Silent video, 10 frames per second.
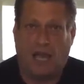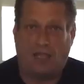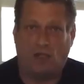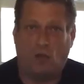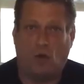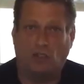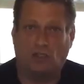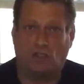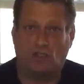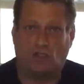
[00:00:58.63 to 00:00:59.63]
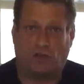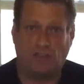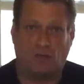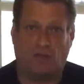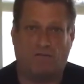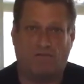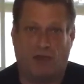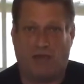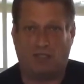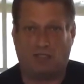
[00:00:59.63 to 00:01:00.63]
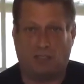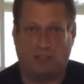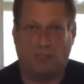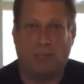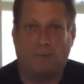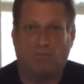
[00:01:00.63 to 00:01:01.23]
and you want to distress them in a fashion